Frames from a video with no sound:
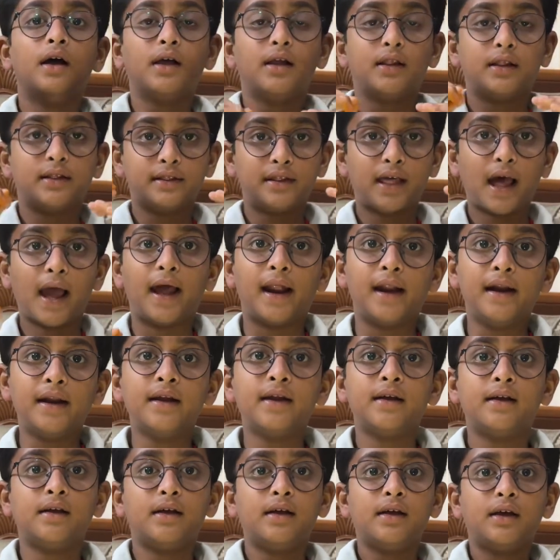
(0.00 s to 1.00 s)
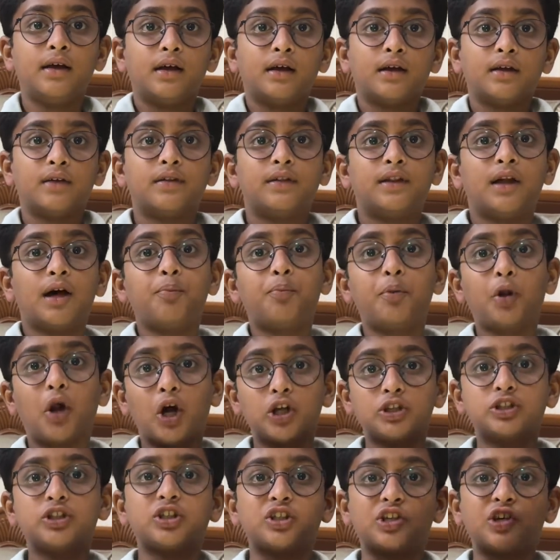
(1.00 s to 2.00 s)
Then the
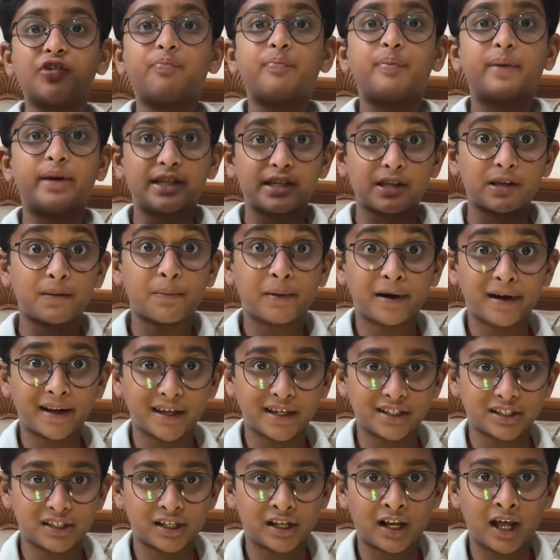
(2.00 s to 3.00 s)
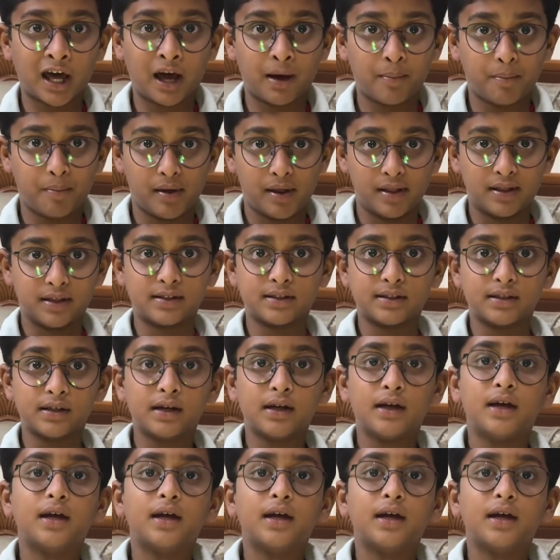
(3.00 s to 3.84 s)
process of precipitation happens.